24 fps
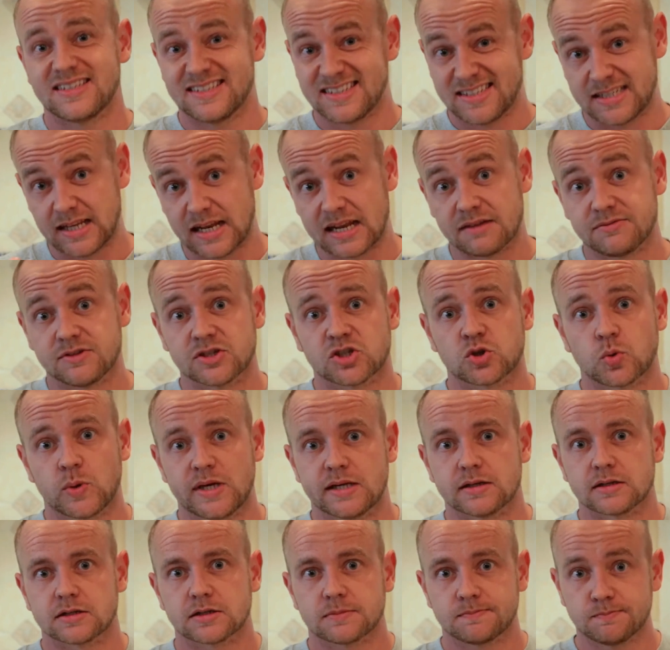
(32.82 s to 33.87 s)
still have the
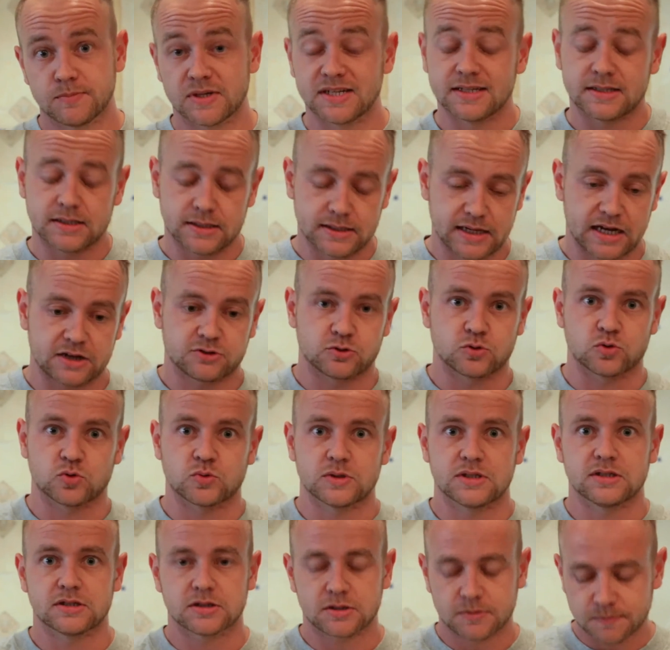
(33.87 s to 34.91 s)
sweetness, but it's a natural
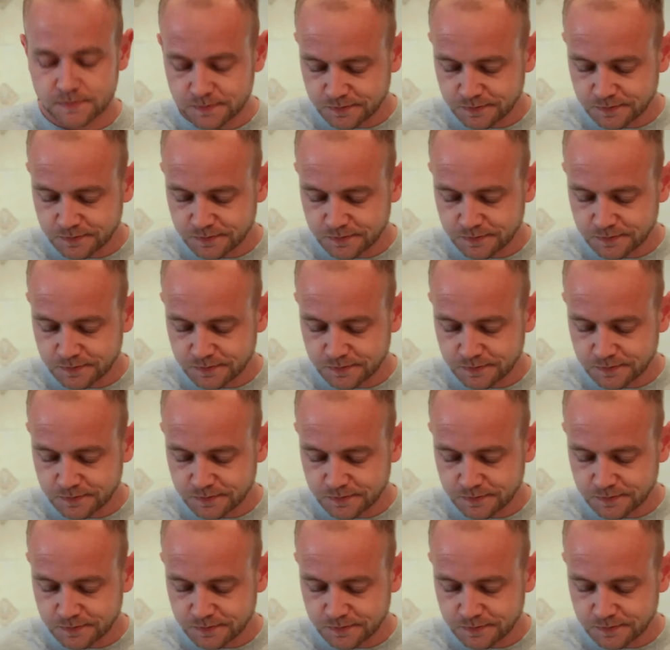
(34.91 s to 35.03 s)
sweetness.